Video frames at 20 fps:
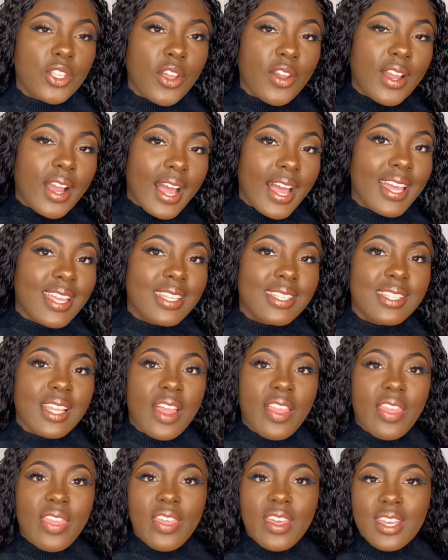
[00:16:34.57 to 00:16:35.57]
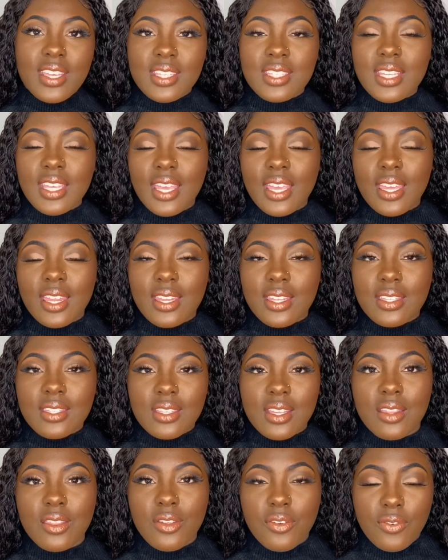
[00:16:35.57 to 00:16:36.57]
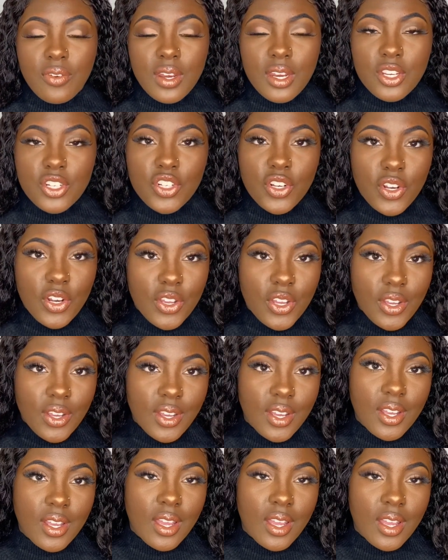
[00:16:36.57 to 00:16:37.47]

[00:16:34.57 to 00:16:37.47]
guys, this is the finished look.